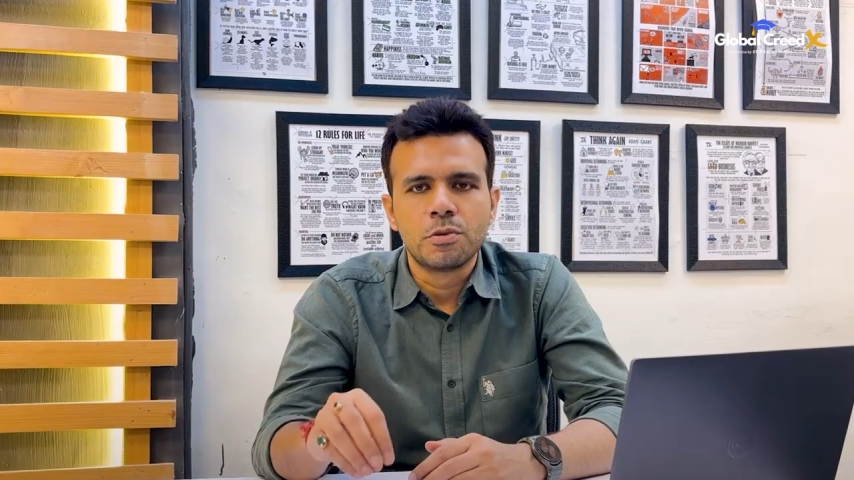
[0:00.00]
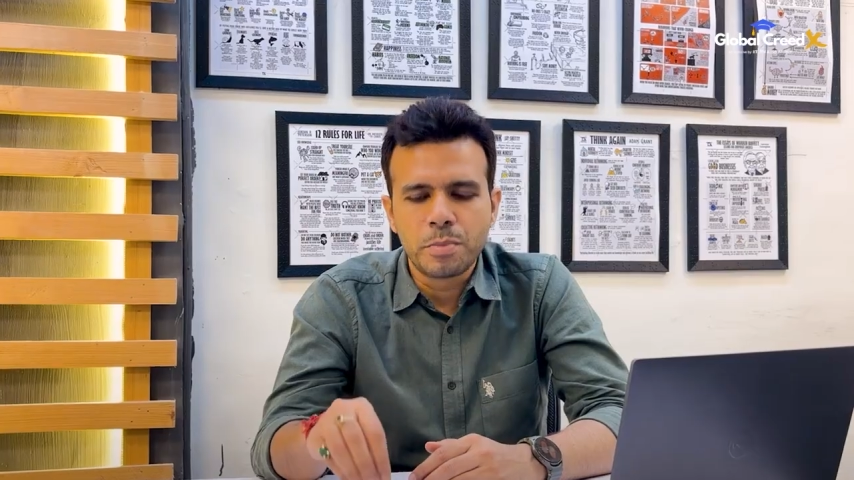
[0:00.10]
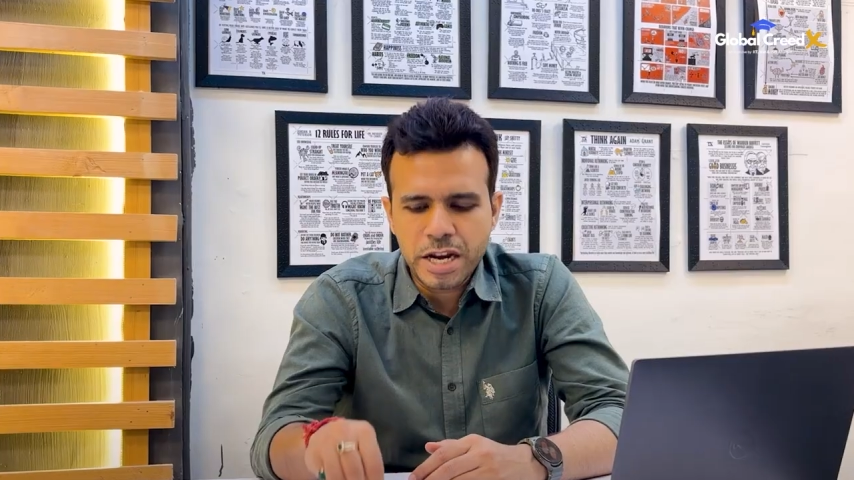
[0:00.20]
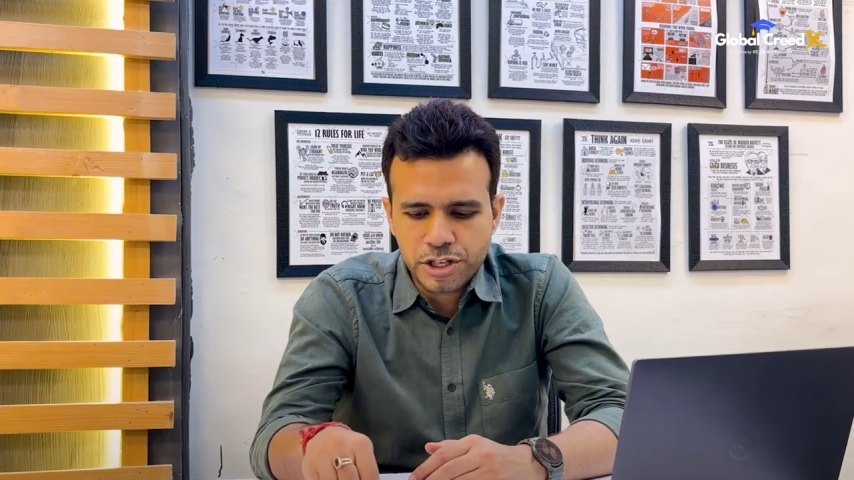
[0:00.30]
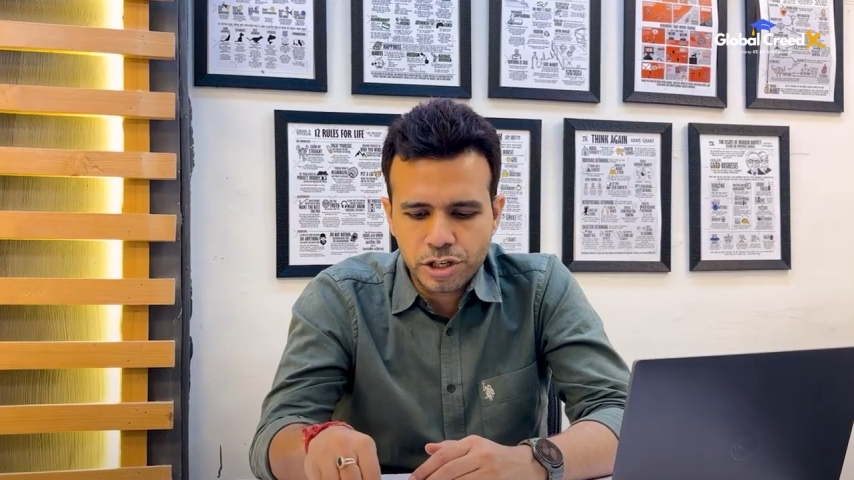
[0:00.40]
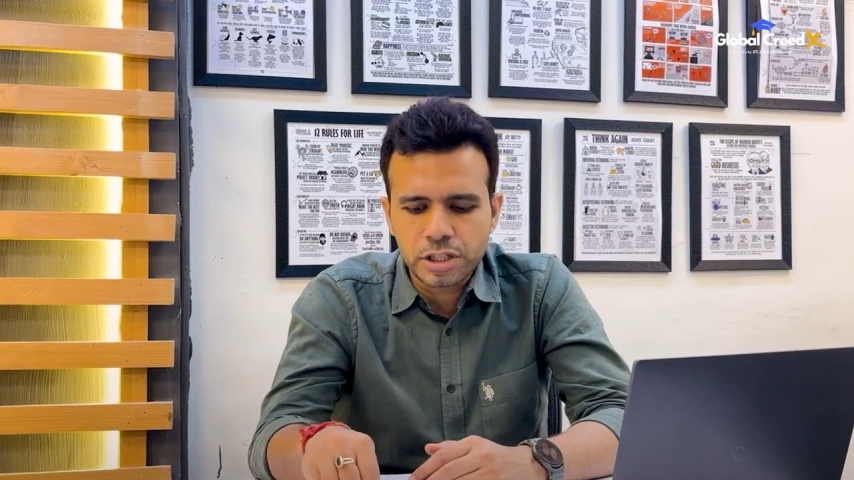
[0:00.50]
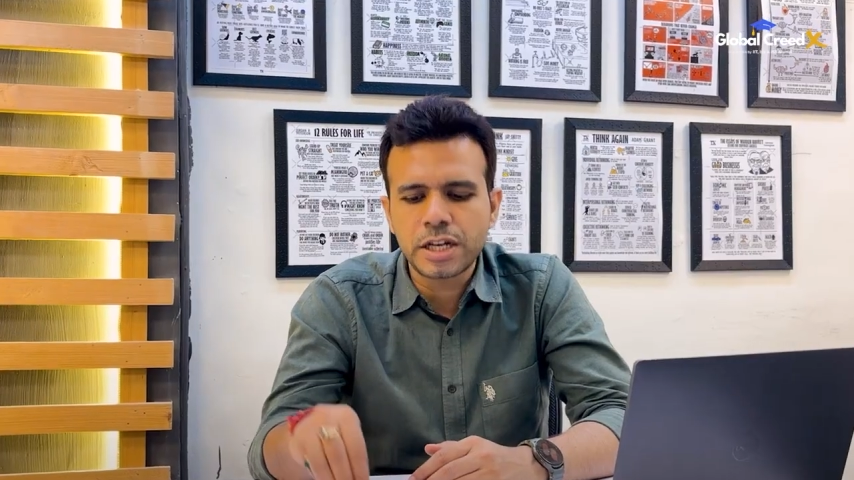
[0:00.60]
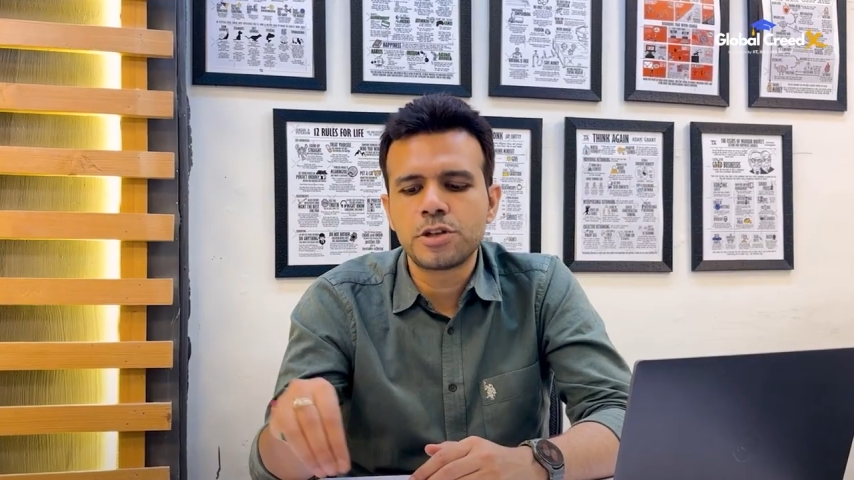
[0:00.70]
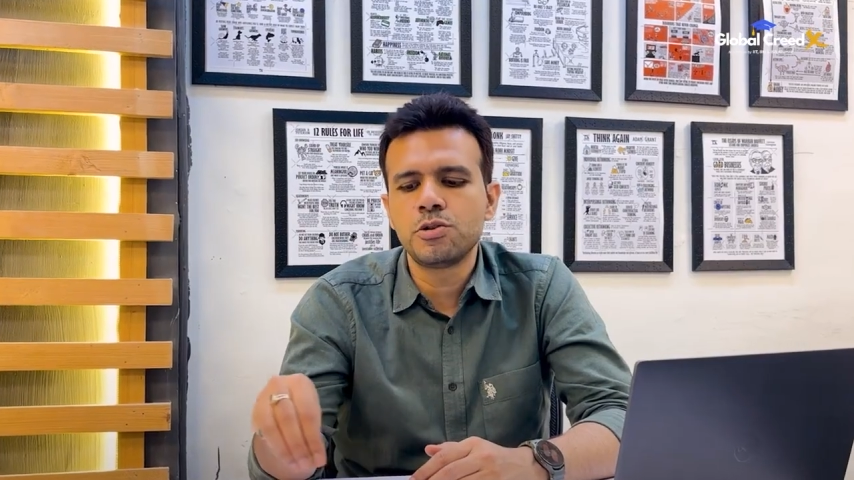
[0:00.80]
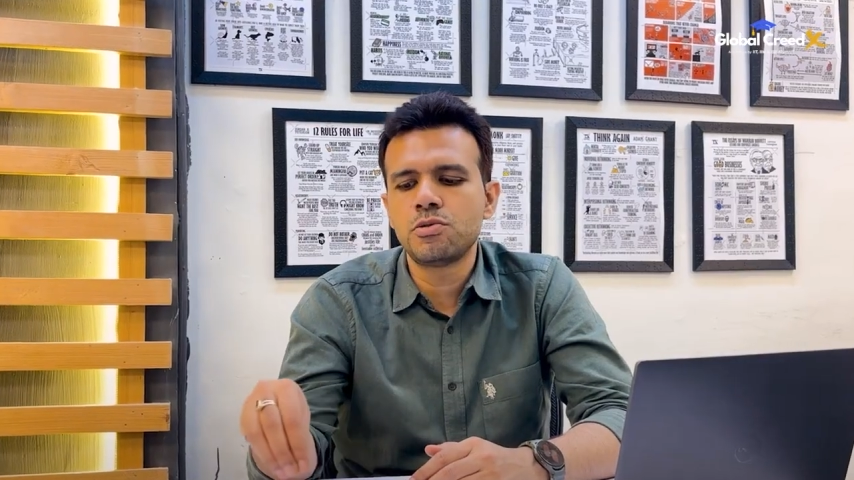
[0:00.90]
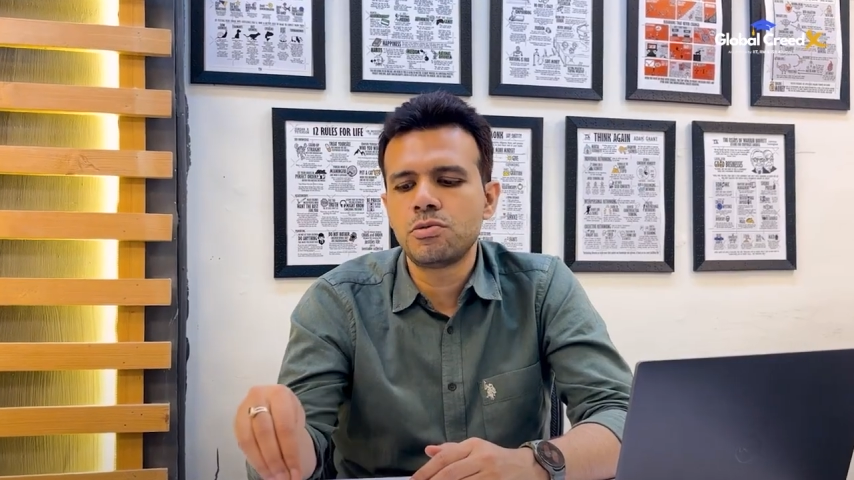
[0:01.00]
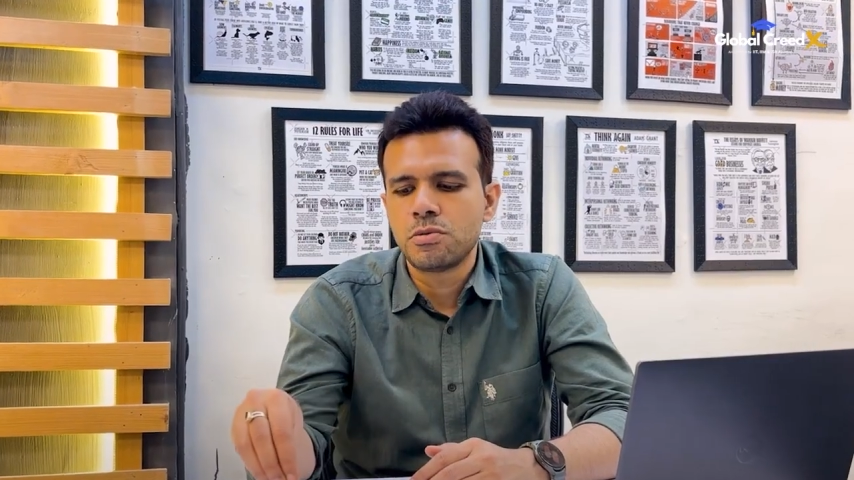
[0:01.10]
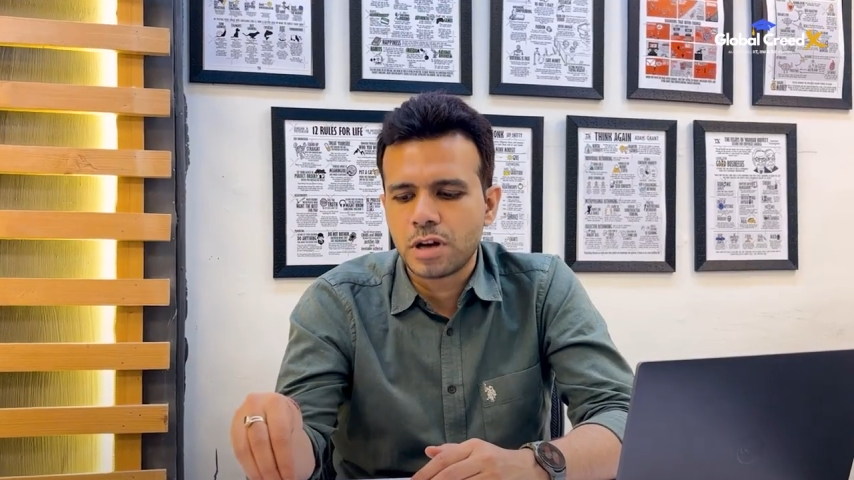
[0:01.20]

have to make sure that you